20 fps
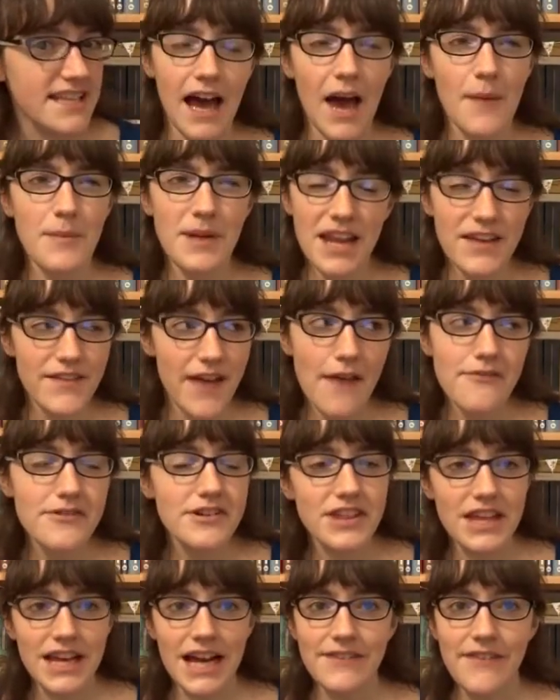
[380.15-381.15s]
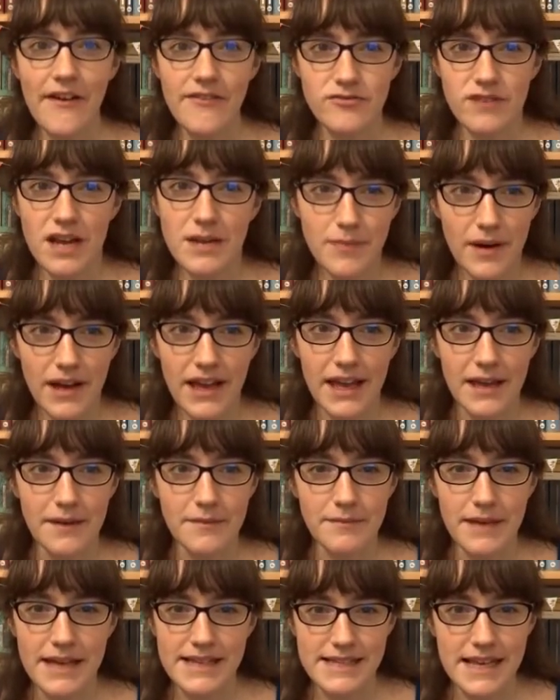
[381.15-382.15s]
I believe everything I've ever read by
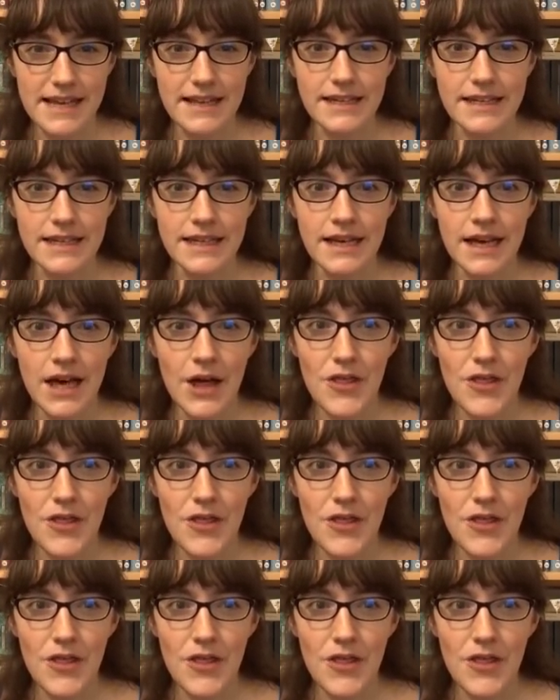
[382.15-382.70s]
him is in